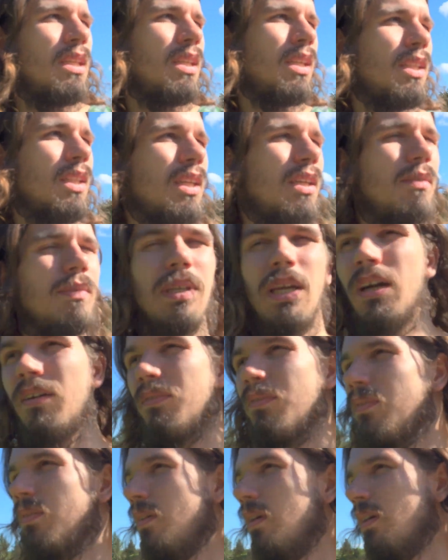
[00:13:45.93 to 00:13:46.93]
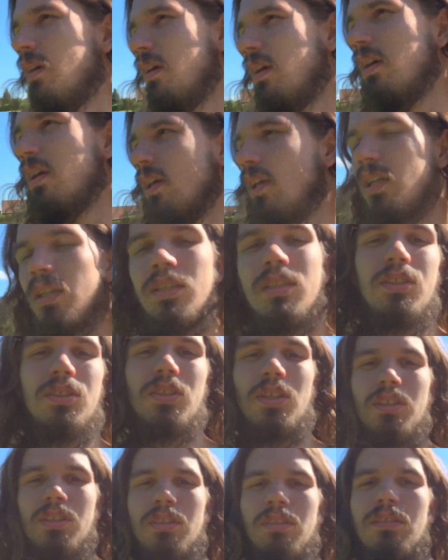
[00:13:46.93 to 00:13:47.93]
And here we have the
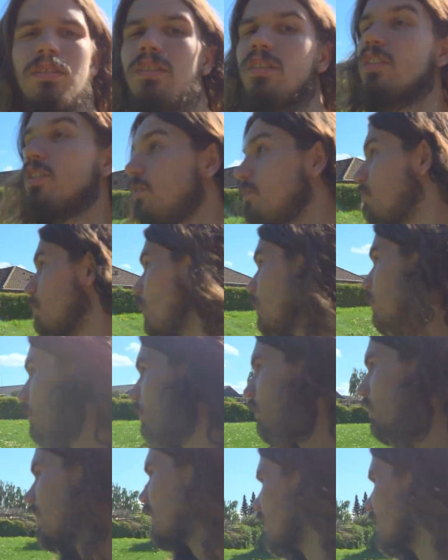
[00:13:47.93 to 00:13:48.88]
sun. It's beautiful